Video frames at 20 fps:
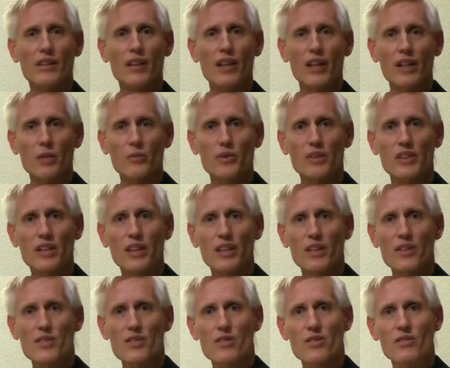Anyone
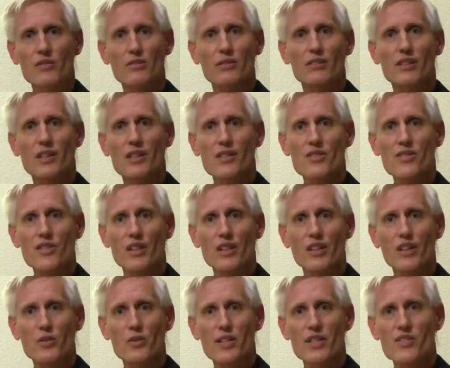care to ask any
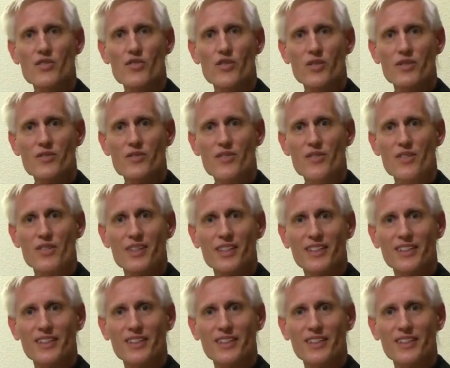questions?